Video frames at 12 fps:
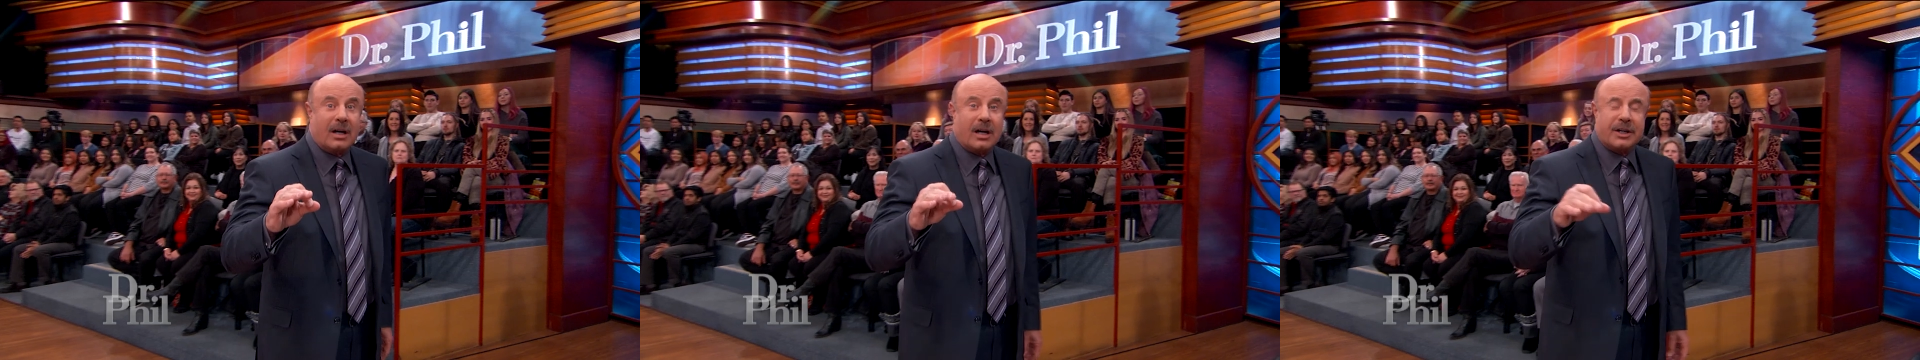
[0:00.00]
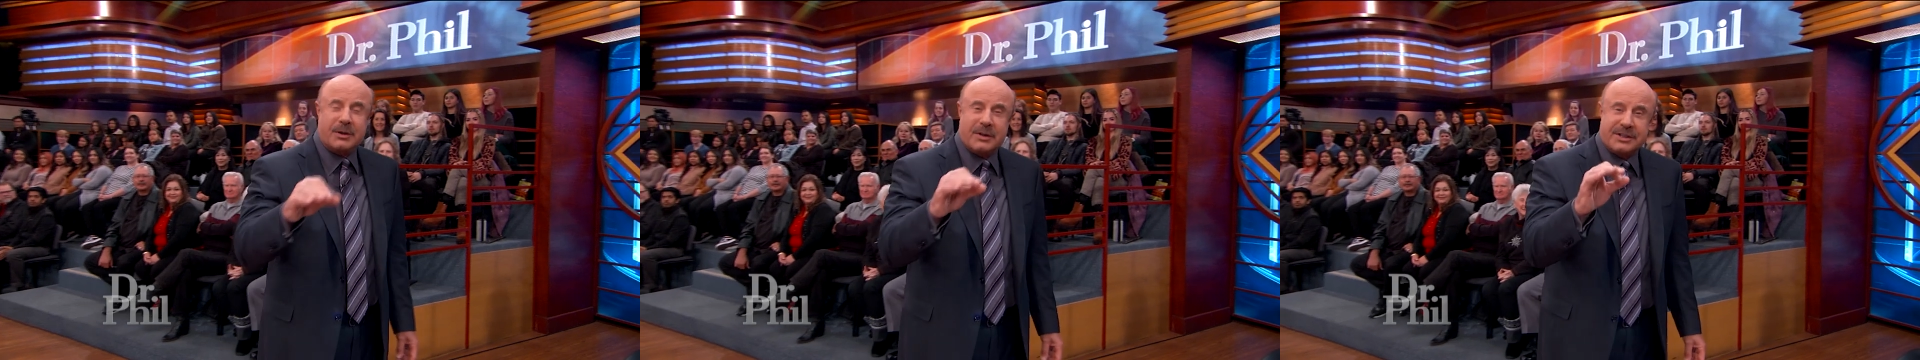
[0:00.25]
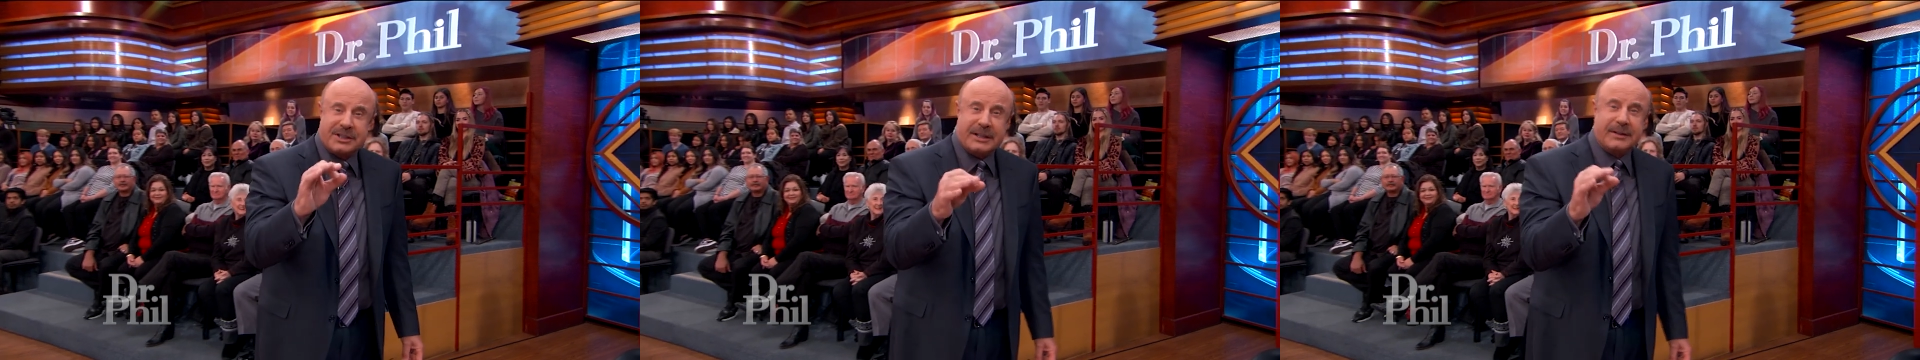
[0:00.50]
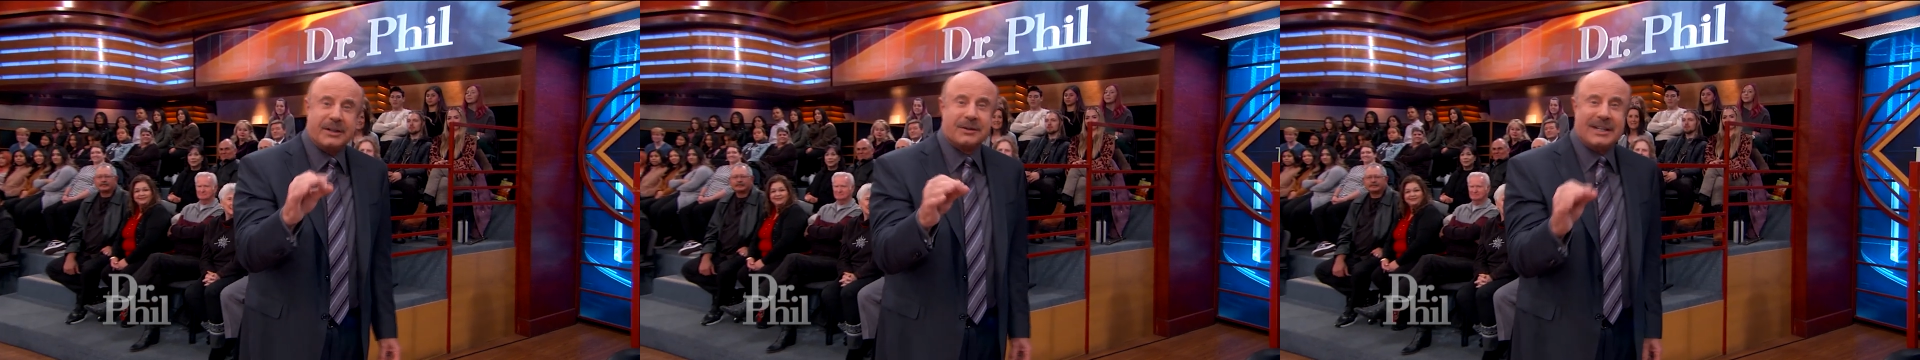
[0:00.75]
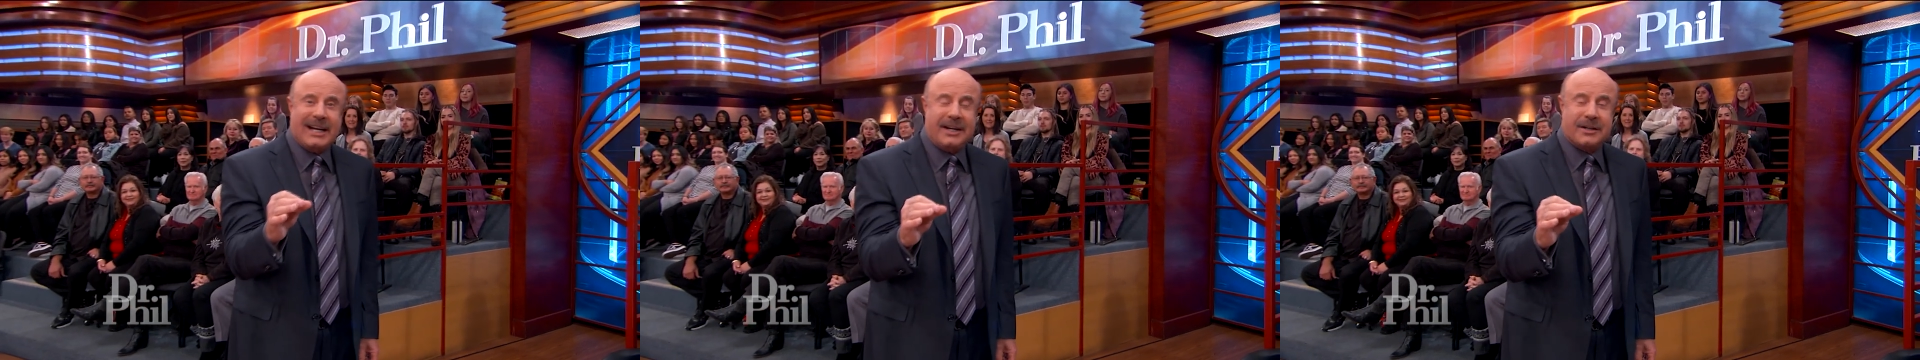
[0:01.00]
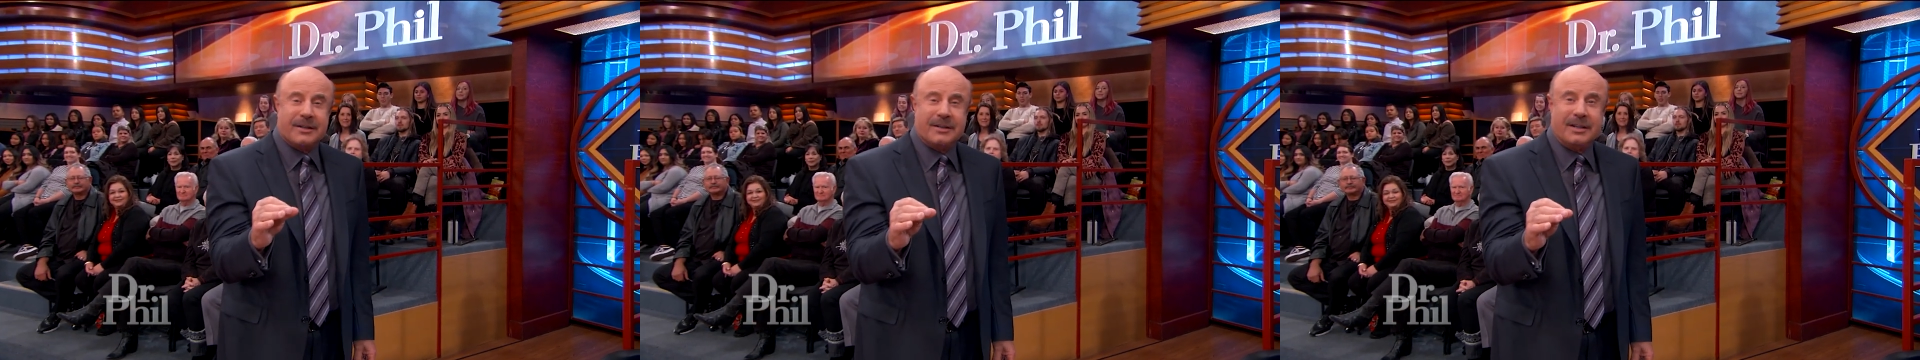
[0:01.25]
Are you a serial
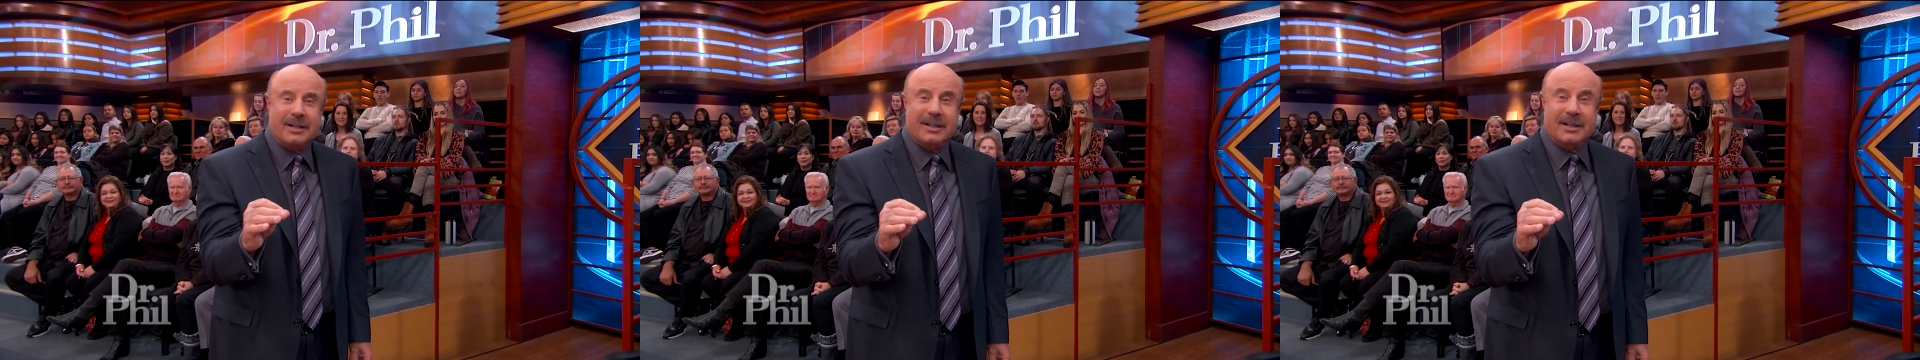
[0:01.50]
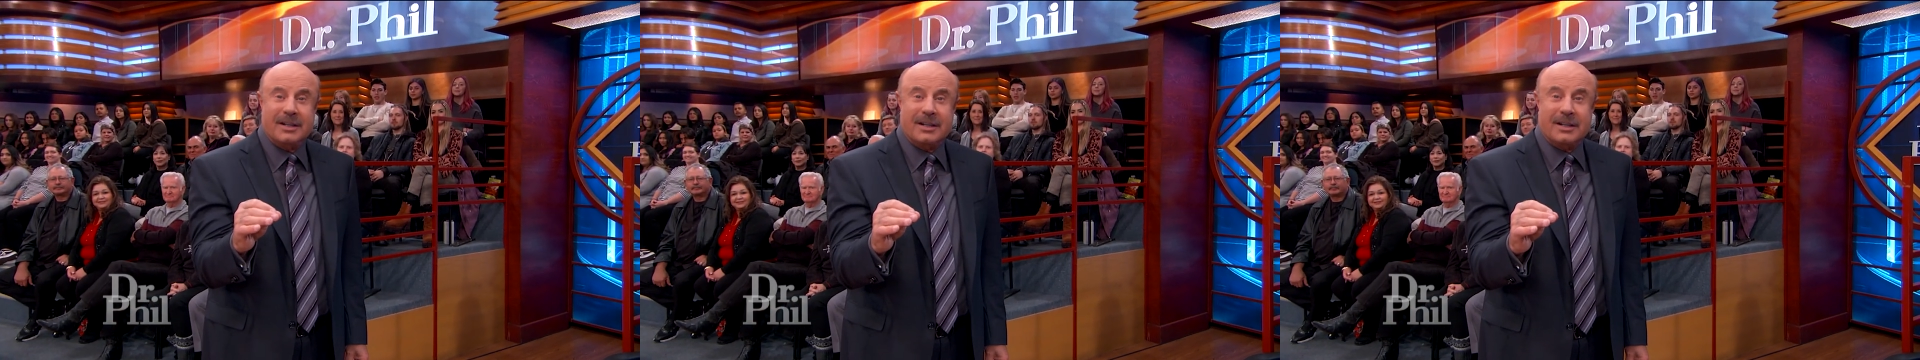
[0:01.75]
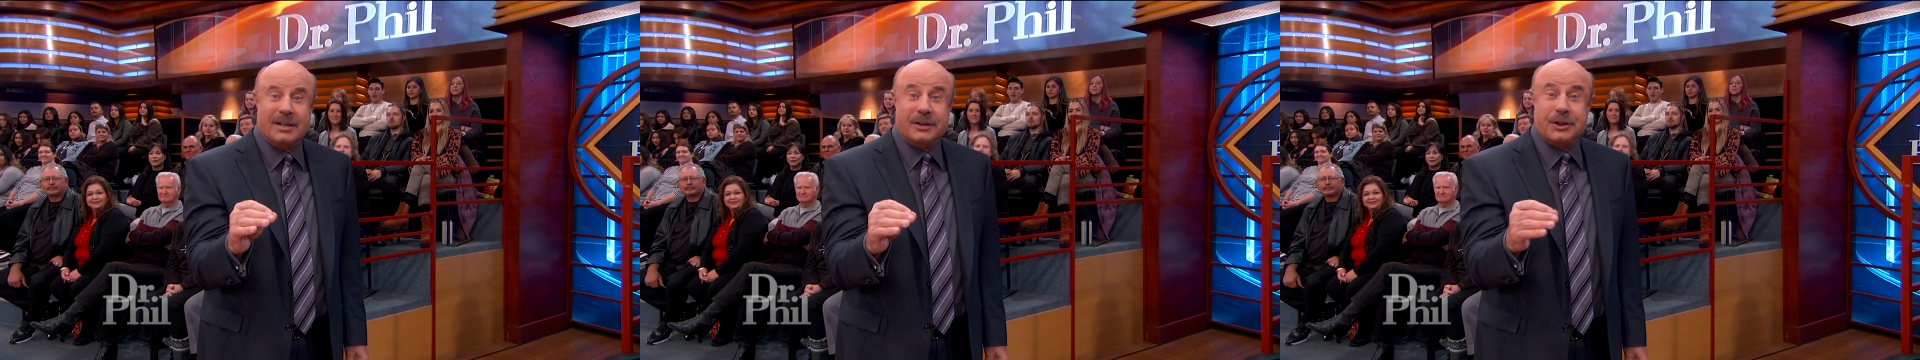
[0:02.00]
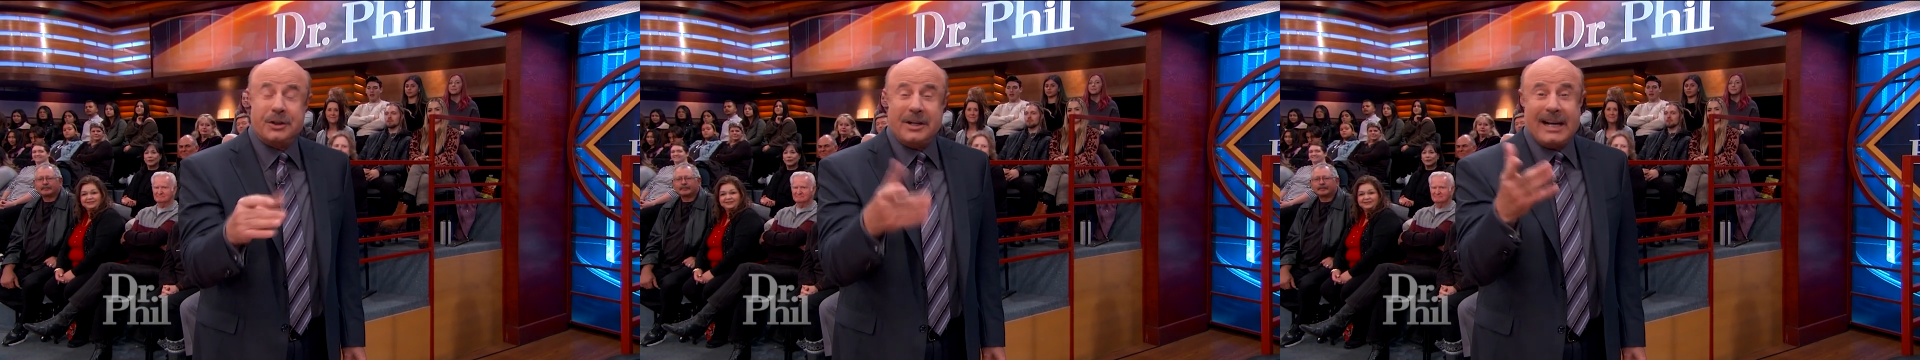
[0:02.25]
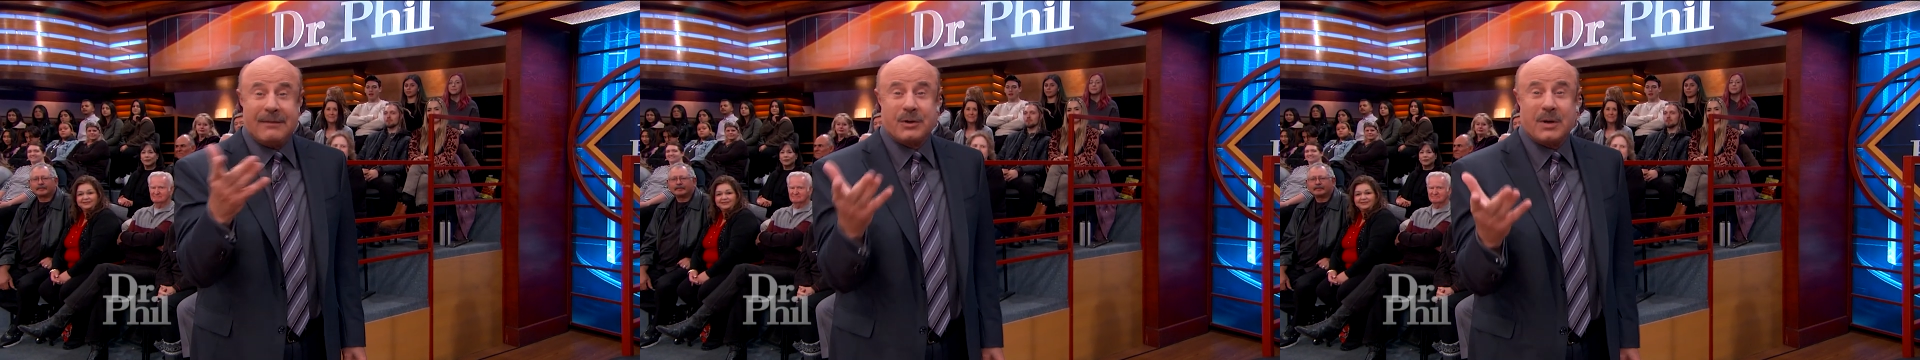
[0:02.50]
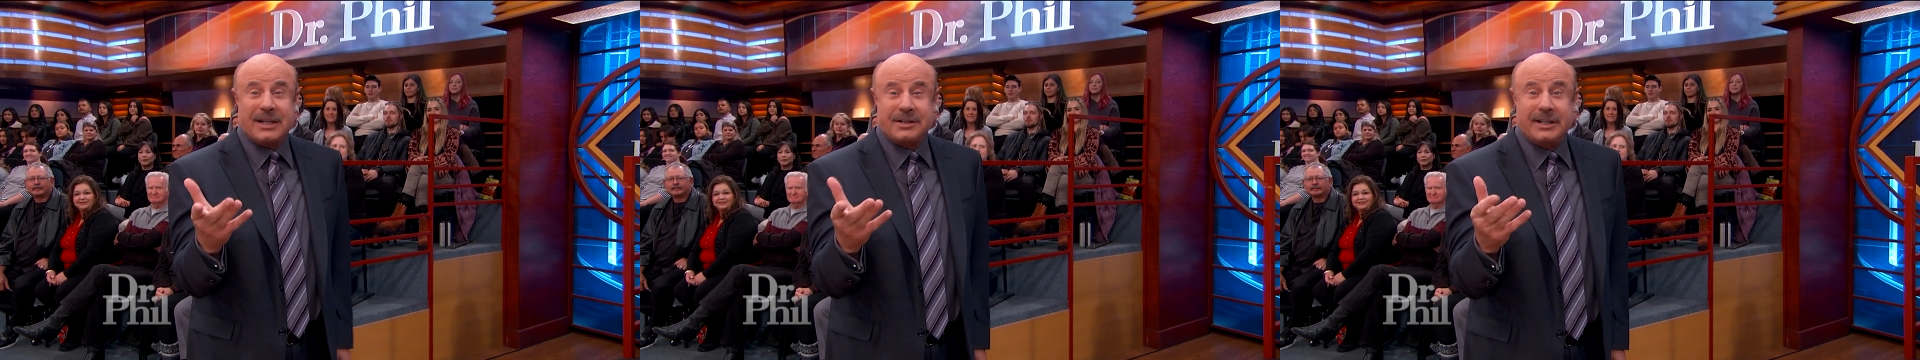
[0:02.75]
dater? Do you have
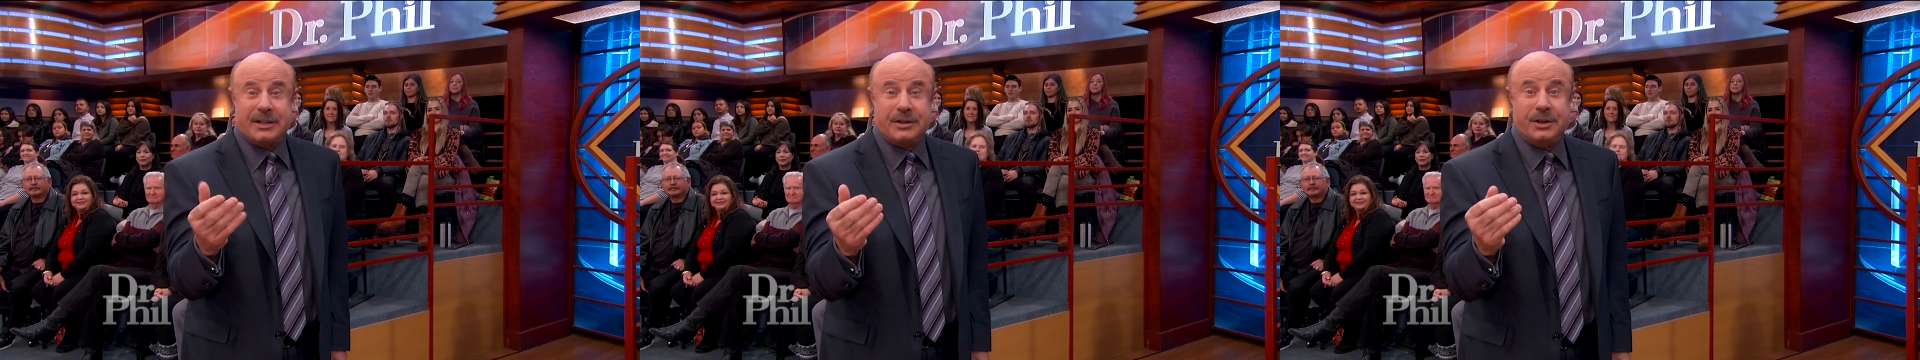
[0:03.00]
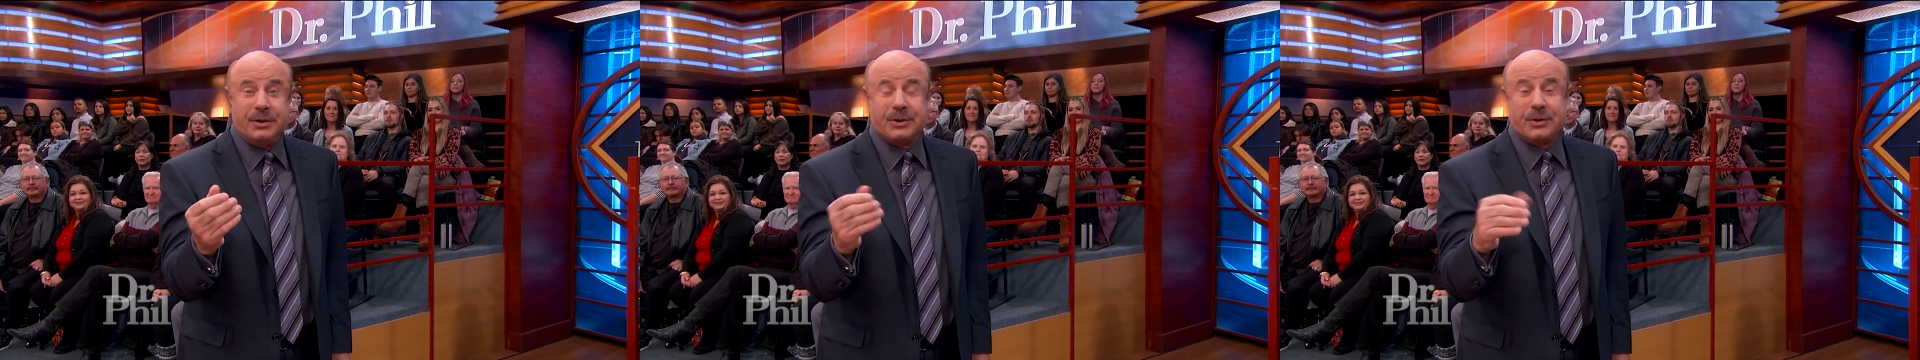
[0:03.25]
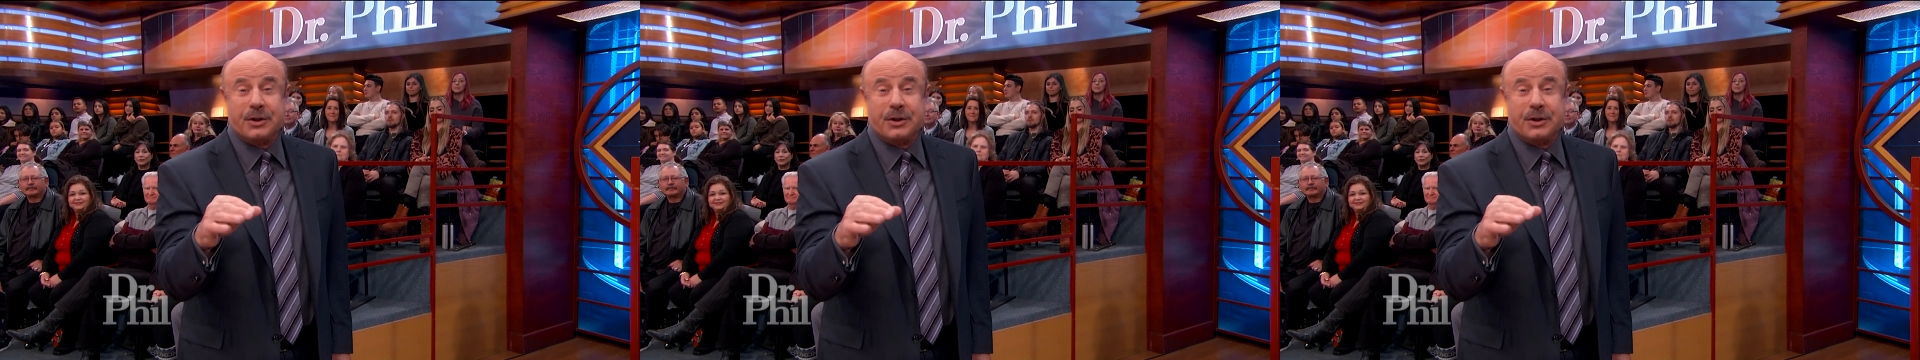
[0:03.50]
trust issues,